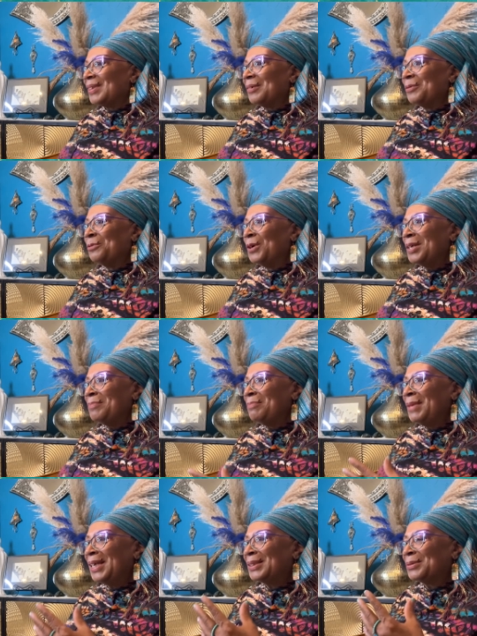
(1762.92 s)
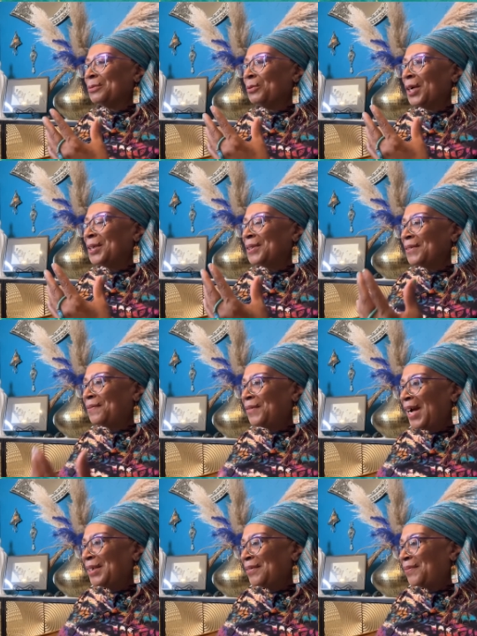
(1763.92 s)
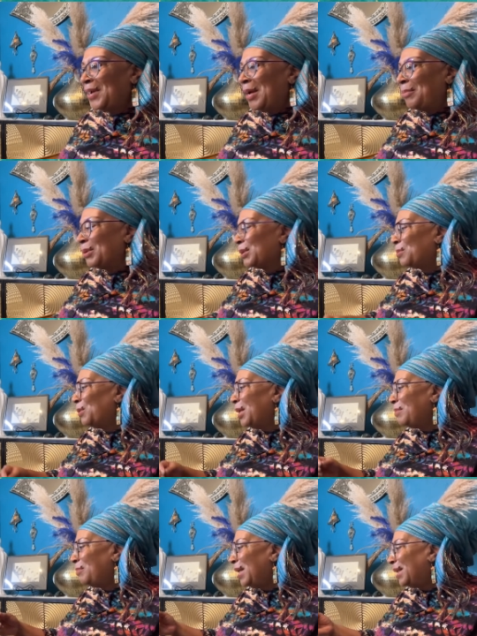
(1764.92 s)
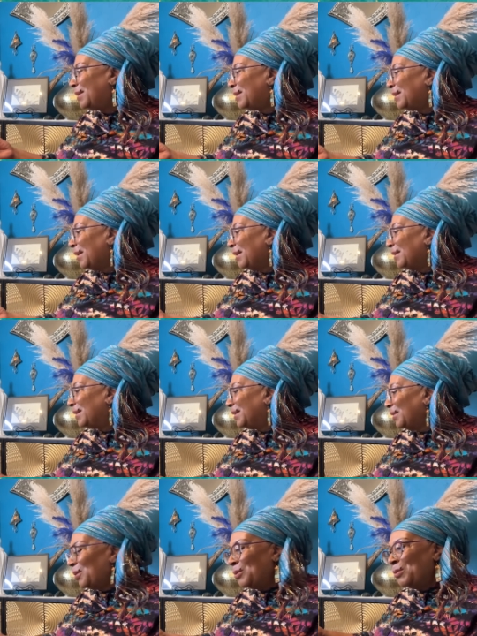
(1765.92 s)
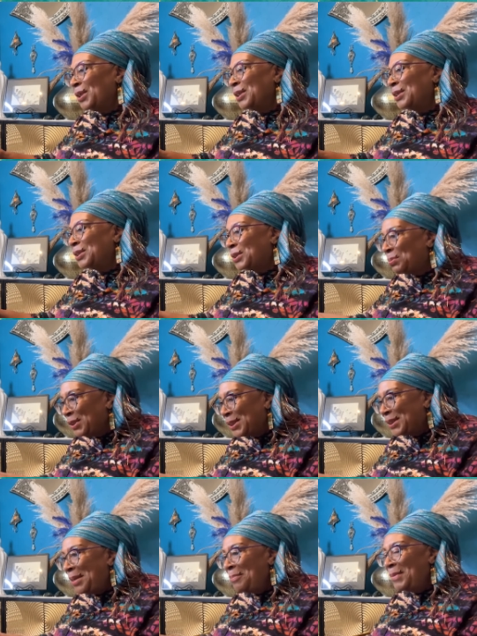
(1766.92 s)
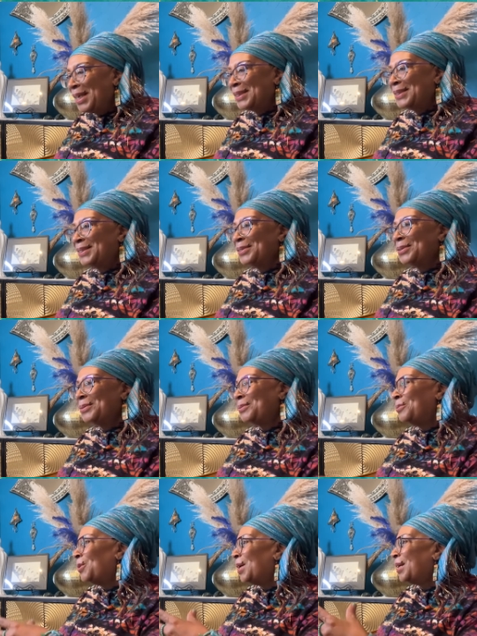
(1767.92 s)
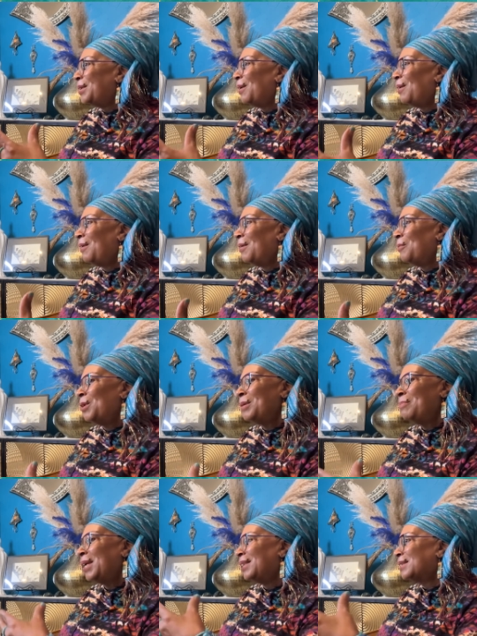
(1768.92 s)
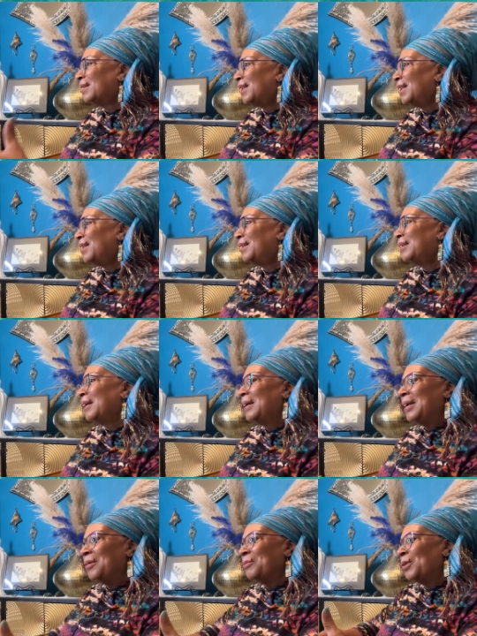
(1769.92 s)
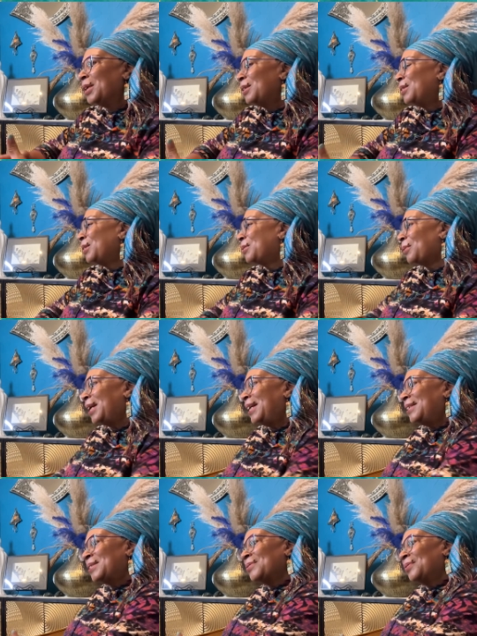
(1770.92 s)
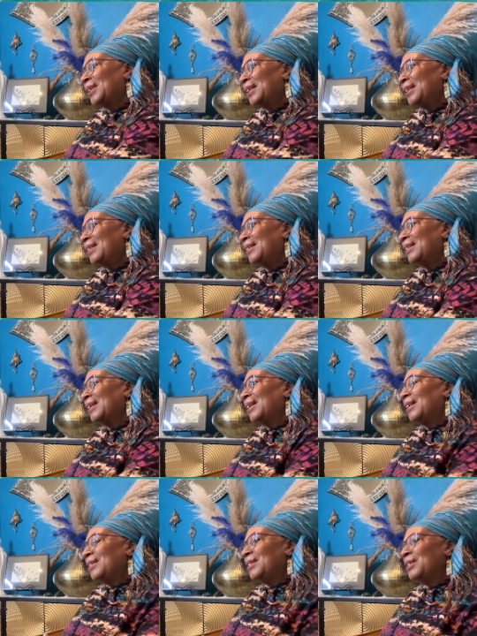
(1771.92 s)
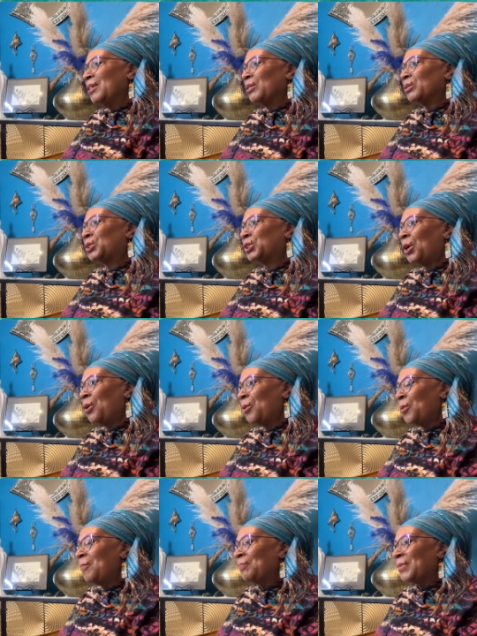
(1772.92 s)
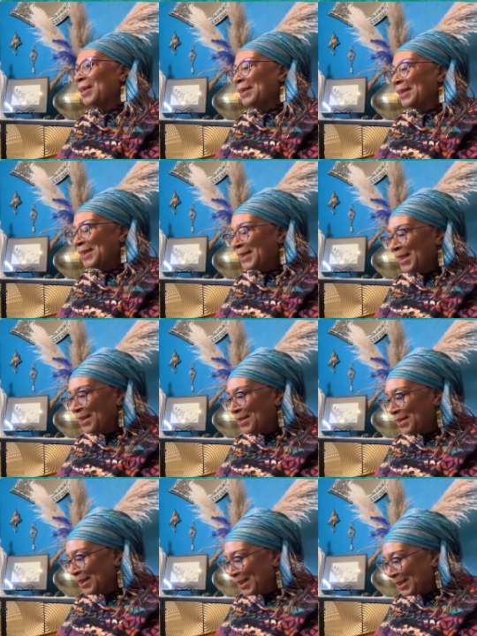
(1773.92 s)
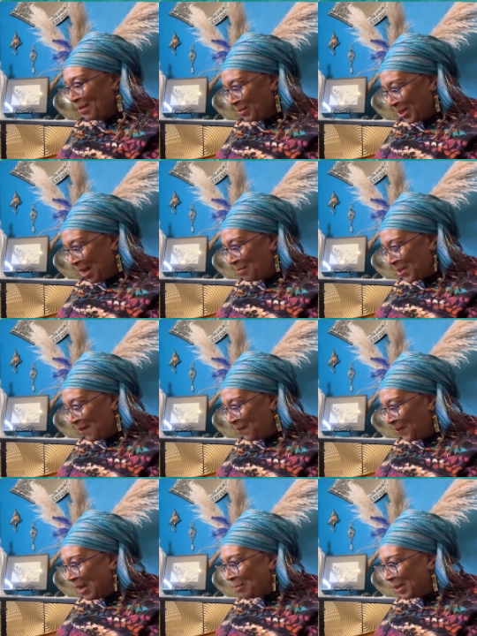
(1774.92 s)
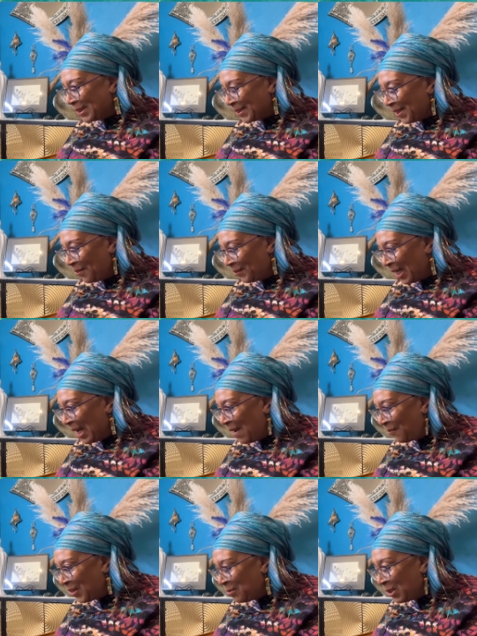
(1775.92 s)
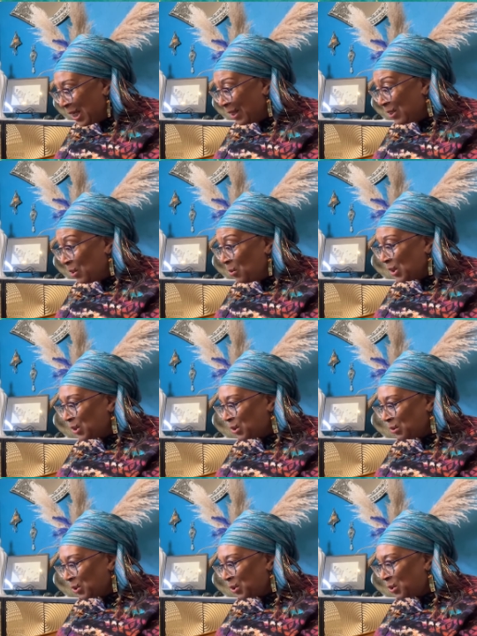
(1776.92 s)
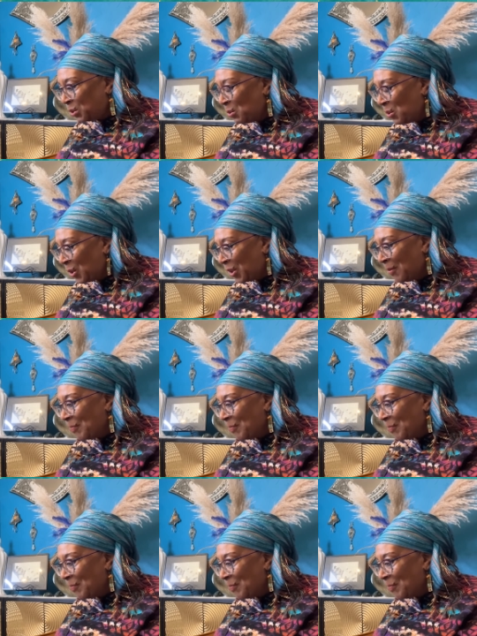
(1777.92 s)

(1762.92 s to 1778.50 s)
what makes what are the finer fabrics? What mm-hmm. makes silk? What are the twist mm-hmm. that make silk? What what makes linen? Mm-hmm. And what are the grades of linen? Right. You know, so essentially sometimes i find myself laughing when i go into a store